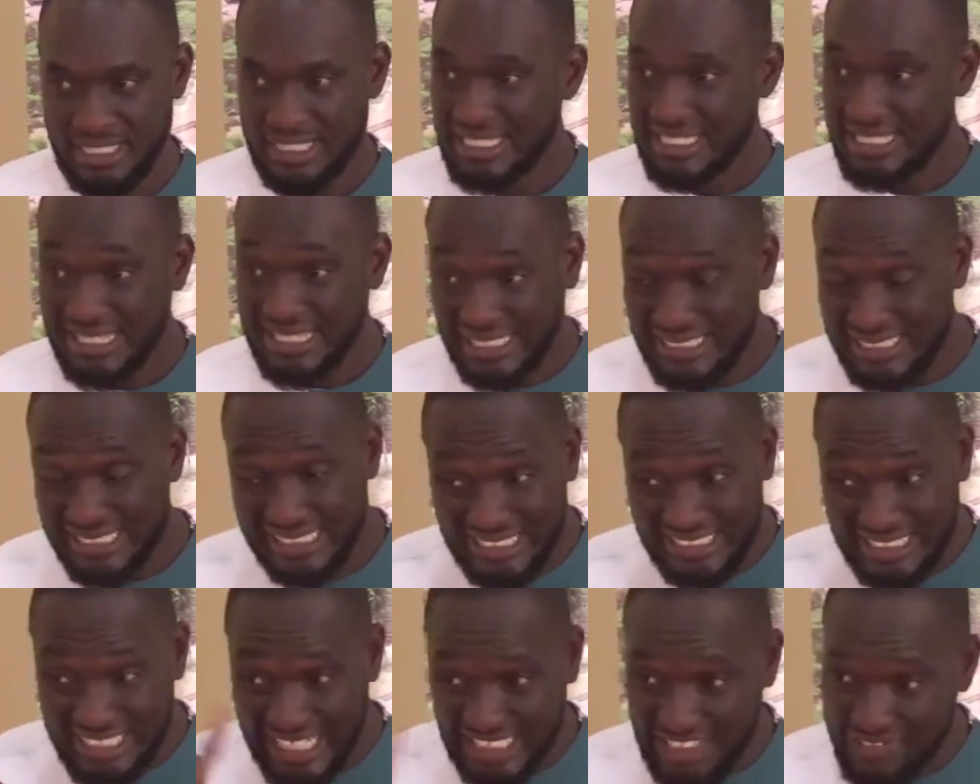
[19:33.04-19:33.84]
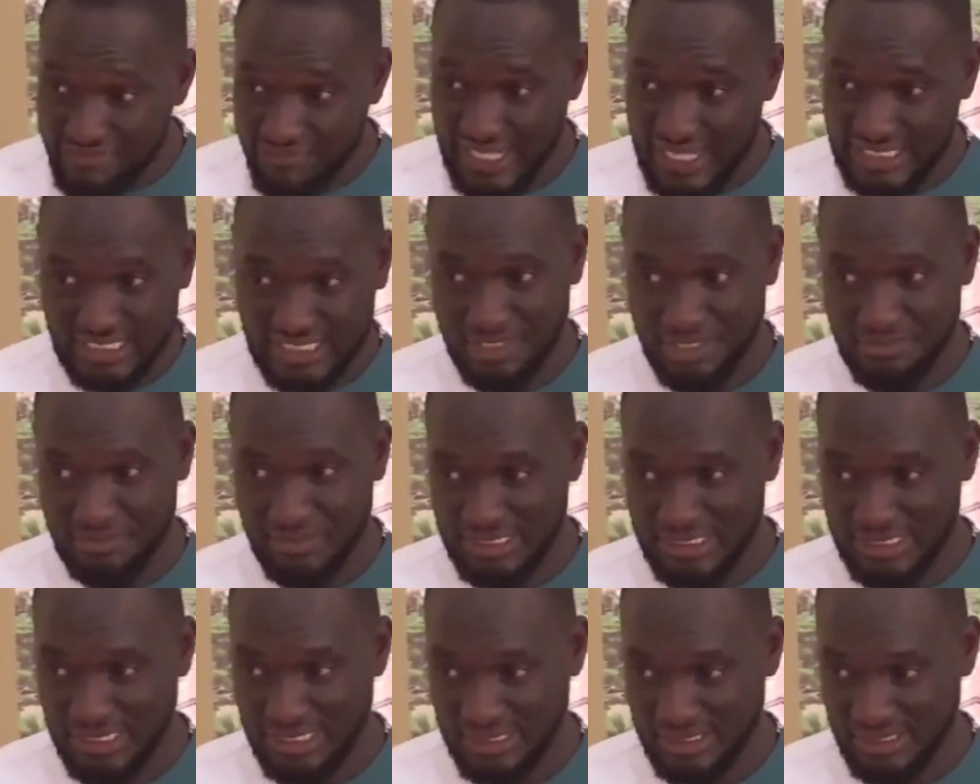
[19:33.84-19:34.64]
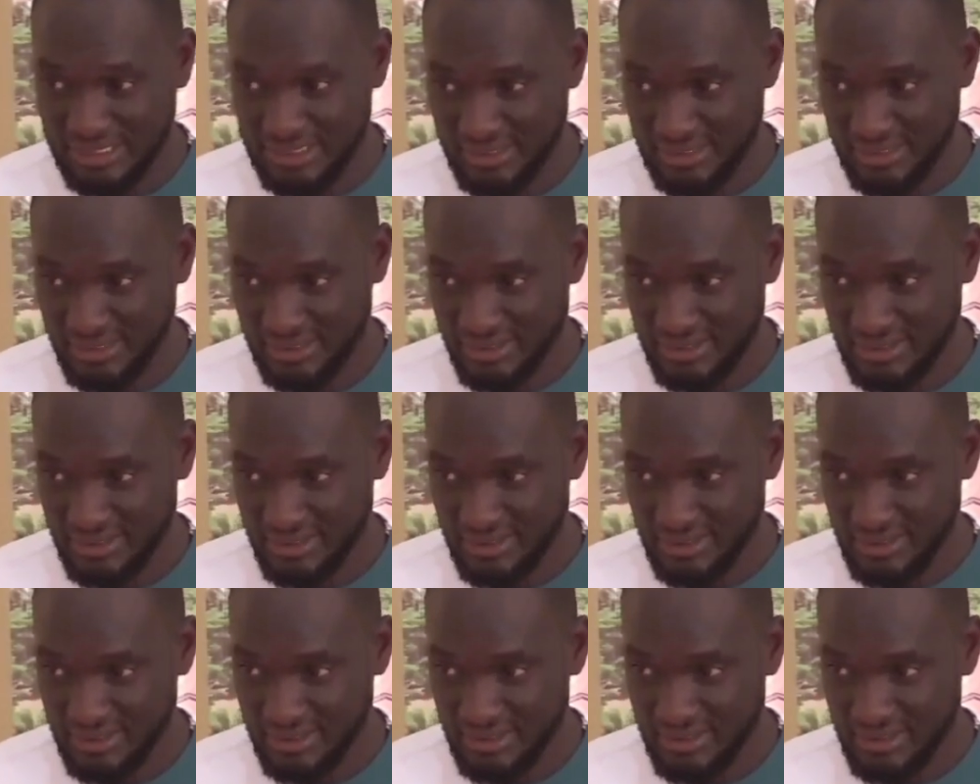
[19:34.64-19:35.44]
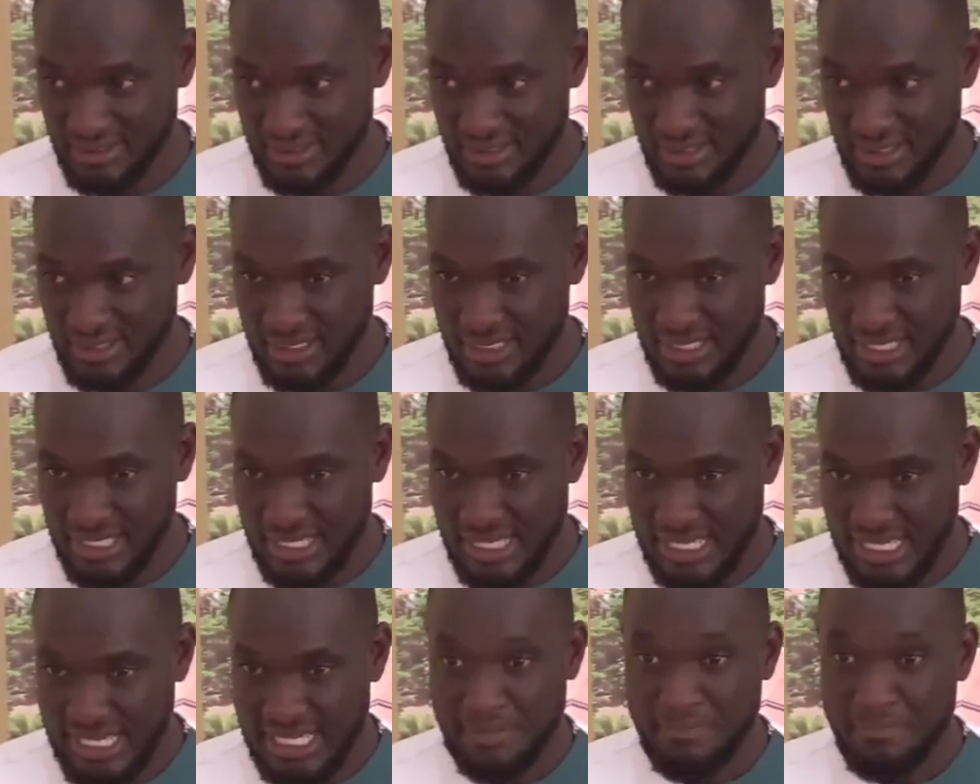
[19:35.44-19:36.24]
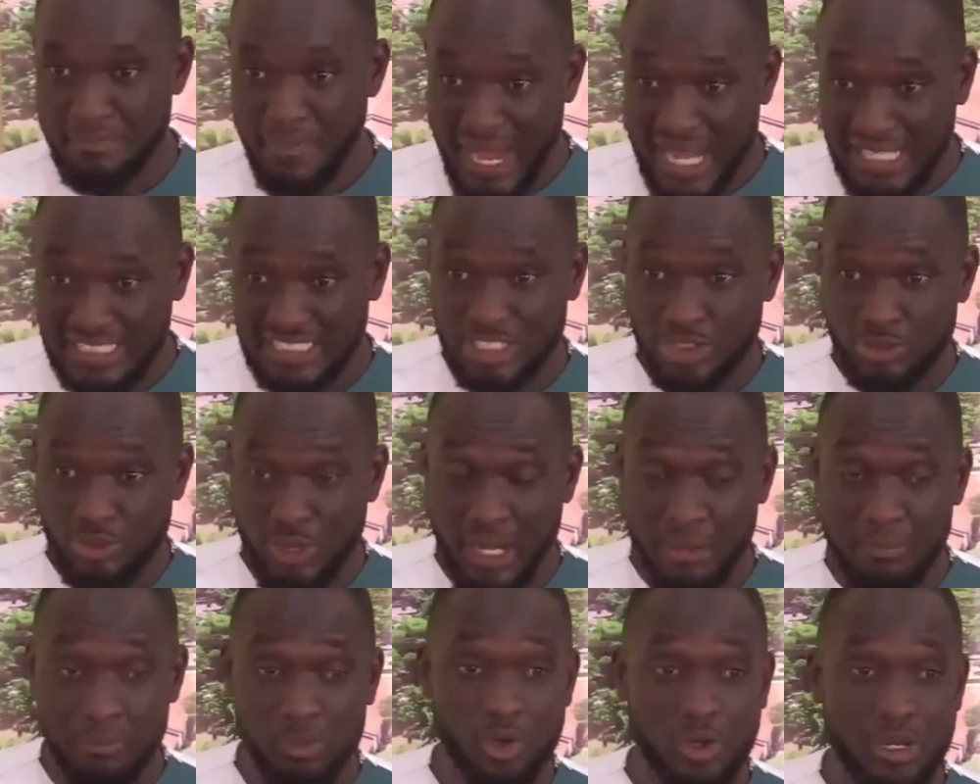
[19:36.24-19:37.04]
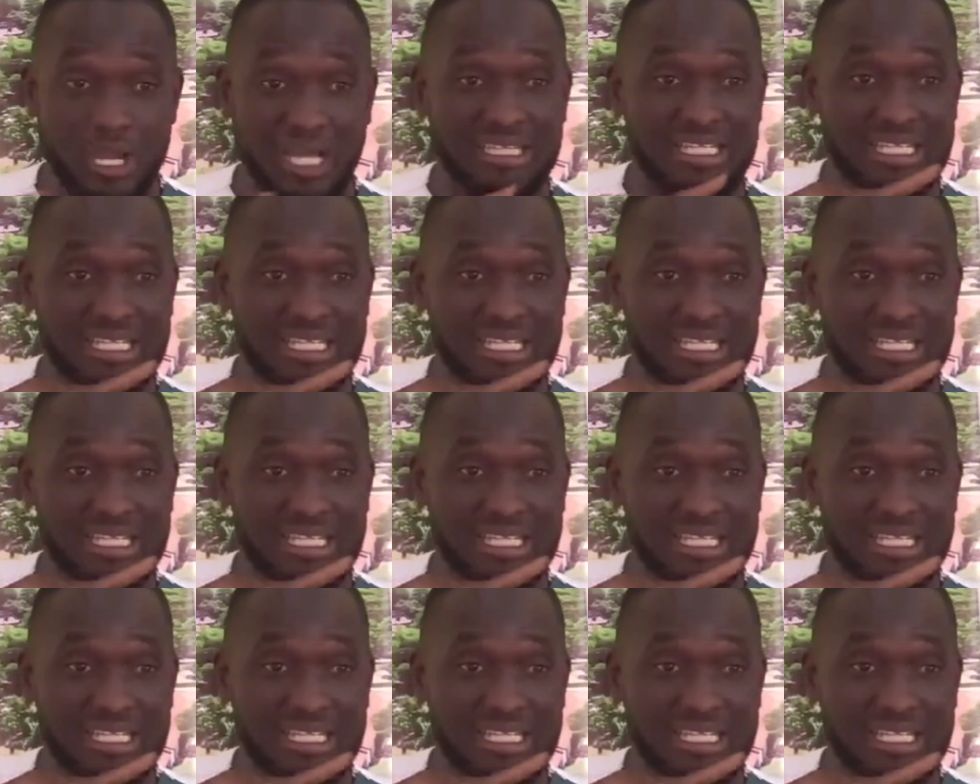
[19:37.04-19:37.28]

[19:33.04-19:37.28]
This is just fashion business. Imagine, look at the